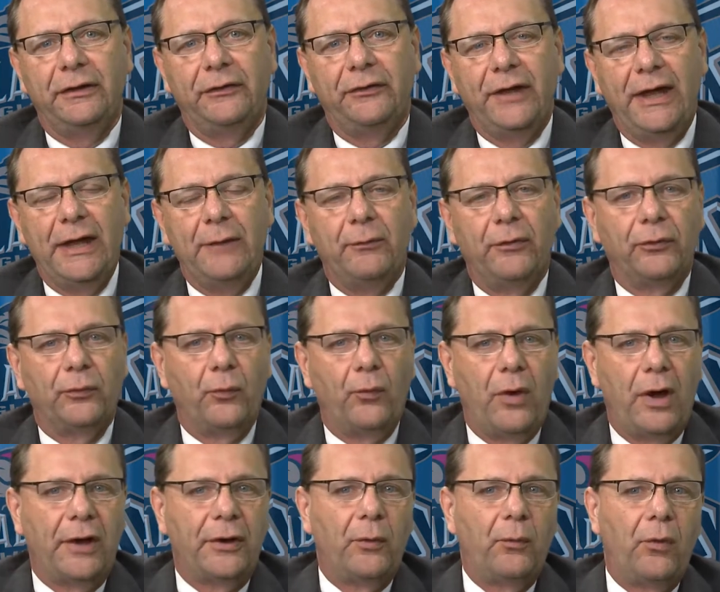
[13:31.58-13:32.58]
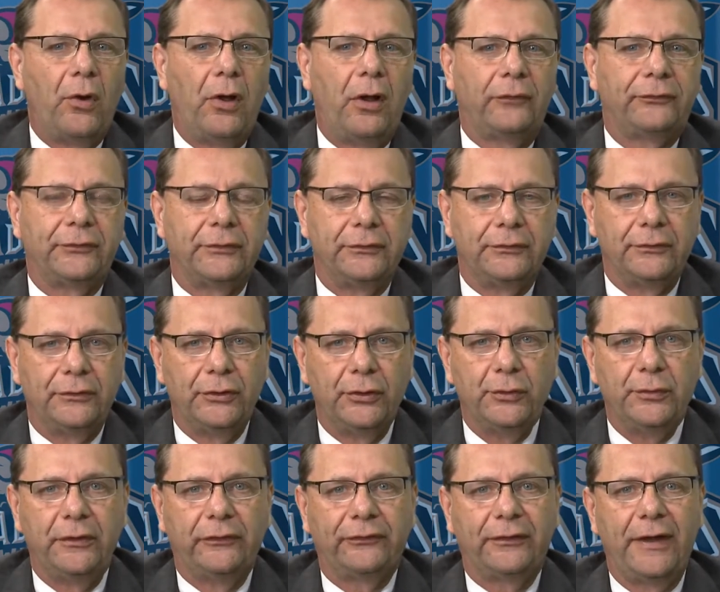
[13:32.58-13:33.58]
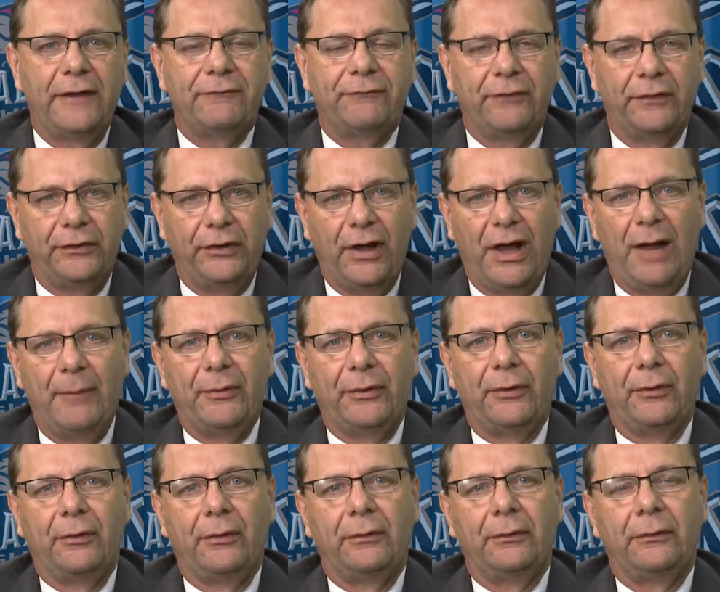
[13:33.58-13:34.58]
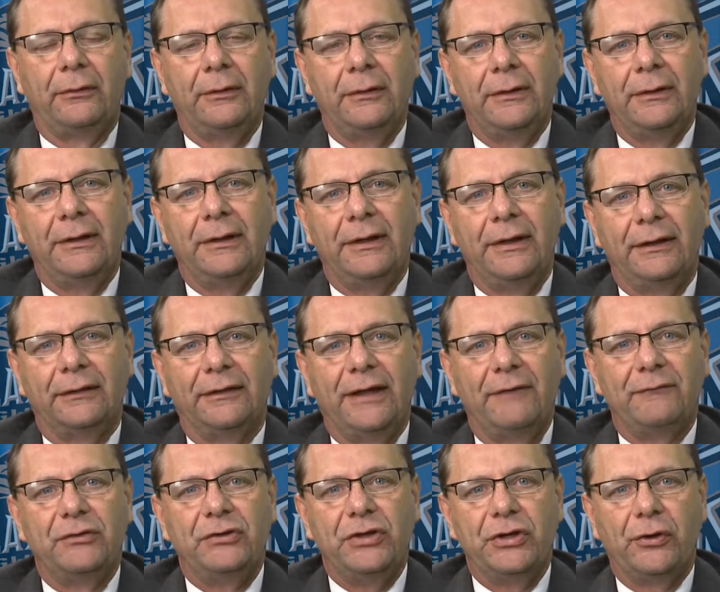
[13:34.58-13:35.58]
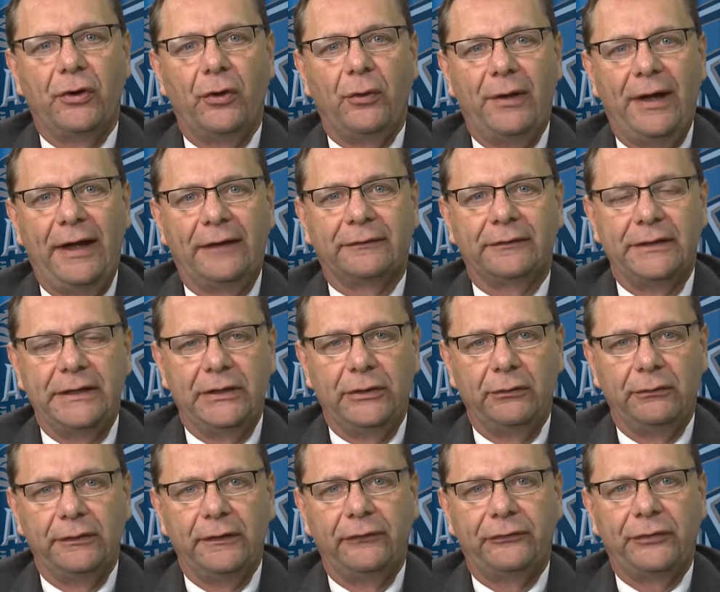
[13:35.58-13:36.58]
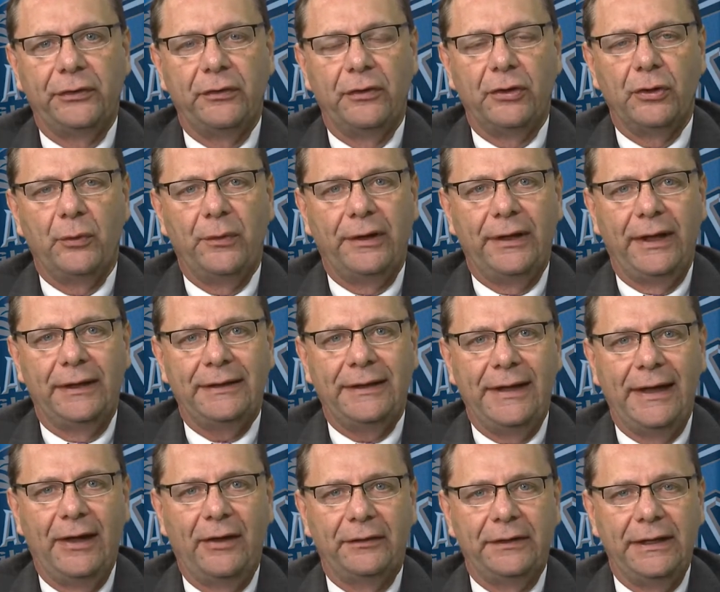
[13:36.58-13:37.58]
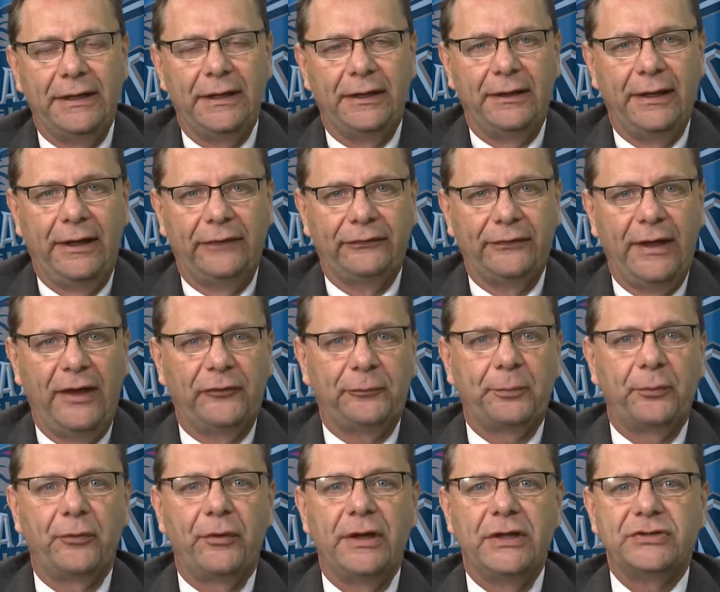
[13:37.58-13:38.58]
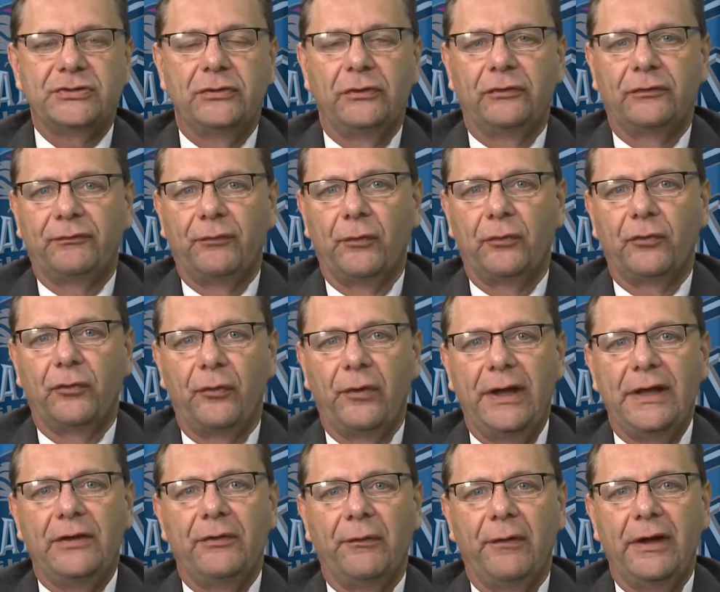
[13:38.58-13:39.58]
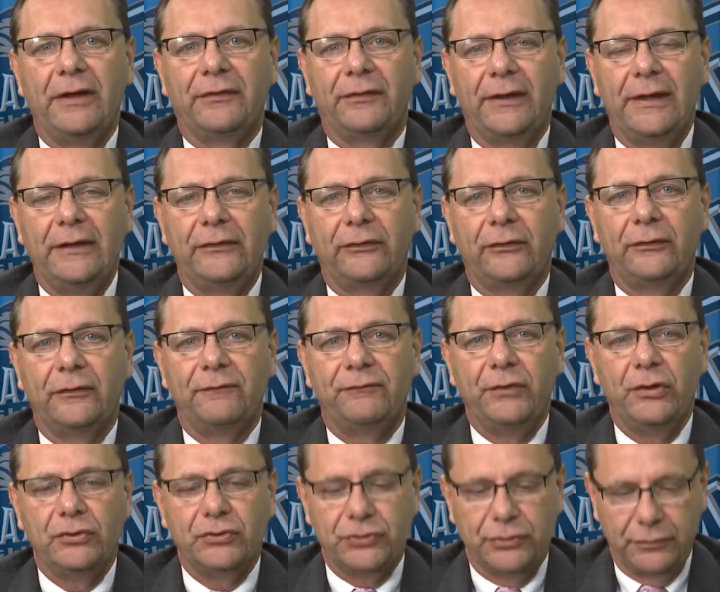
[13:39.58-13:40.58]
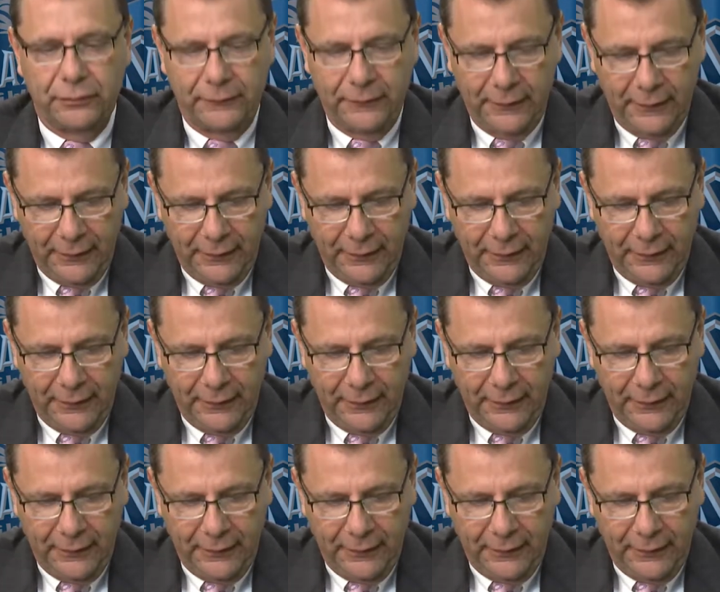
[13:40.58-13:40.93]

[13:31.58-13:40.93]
today with Juana Walton, who is a phenomenal 11-year-old athlete who lives here in Gwinnett County and has aspirations for great, great things in the future.